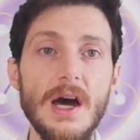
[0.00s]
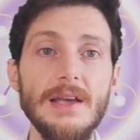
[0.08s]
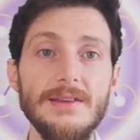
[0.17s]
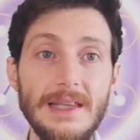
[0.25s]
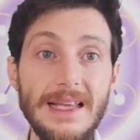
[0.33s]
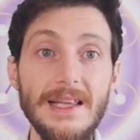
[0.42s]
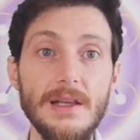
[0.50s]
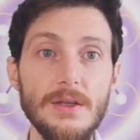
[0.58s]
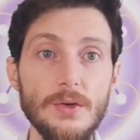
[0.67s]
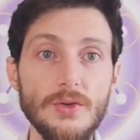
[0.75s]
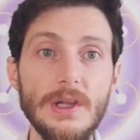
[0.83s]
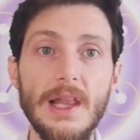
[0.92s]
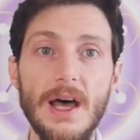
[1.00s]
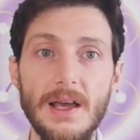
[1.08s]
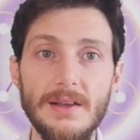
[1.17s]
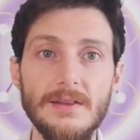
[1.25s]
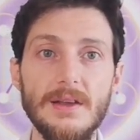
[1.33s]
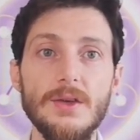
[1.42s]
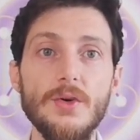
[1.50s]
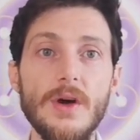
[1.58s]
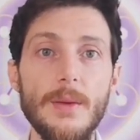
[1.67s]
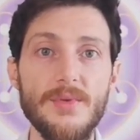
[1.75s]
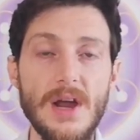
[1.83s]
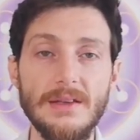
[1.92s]
I still utilize yoga
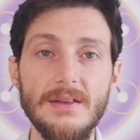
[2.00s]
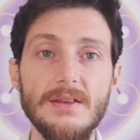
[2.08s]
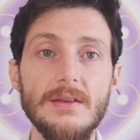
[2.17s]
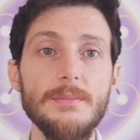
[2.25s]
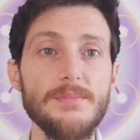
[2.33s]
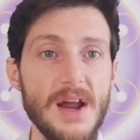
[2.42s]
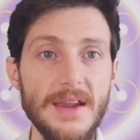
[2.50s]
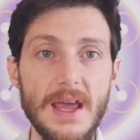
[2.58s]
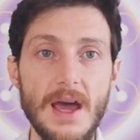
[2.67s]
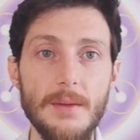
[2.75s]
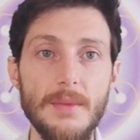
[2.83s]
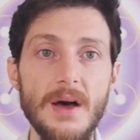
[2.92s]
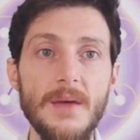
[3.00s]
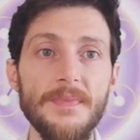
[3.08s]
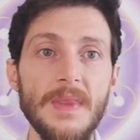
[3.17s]
practice, pranayama,